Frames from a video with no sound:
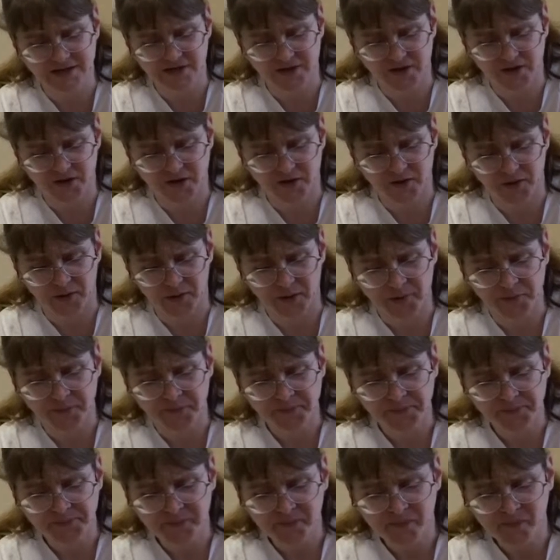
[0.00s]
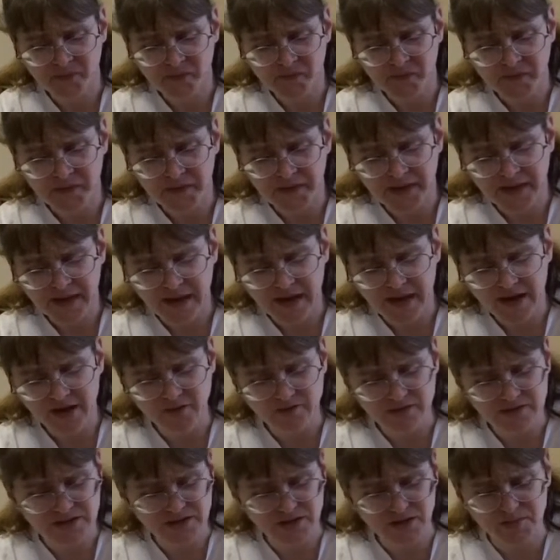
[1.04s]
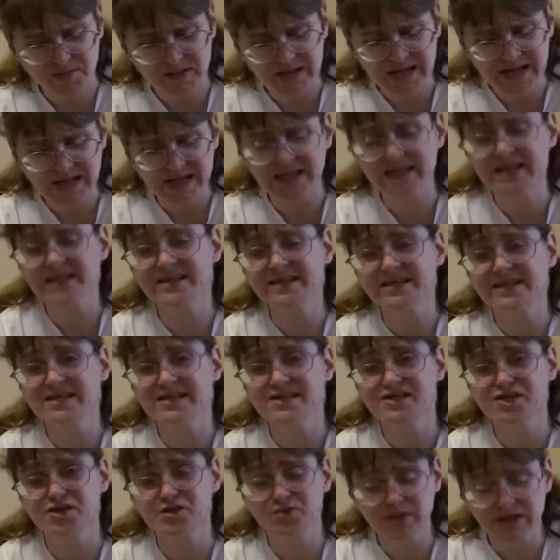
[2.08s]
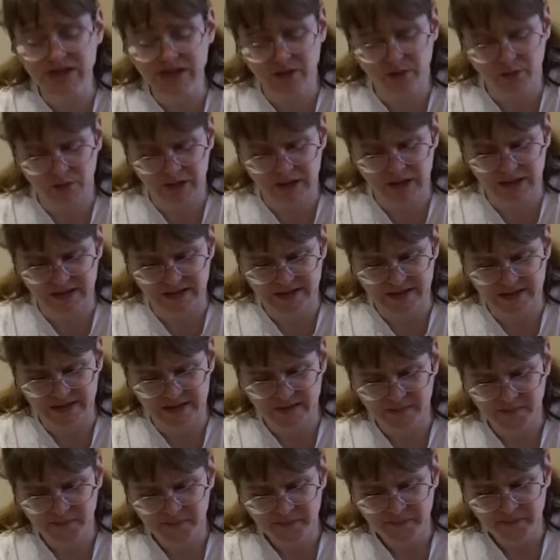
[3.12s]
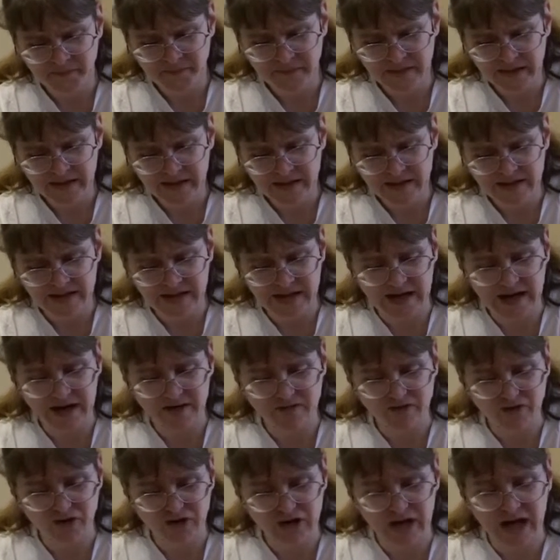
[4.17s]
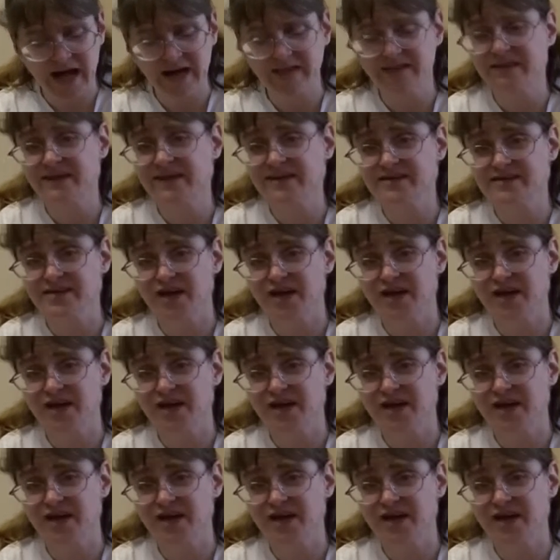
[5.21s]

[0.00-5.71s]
to hurry. There were so many things to do in the woods that I forgot that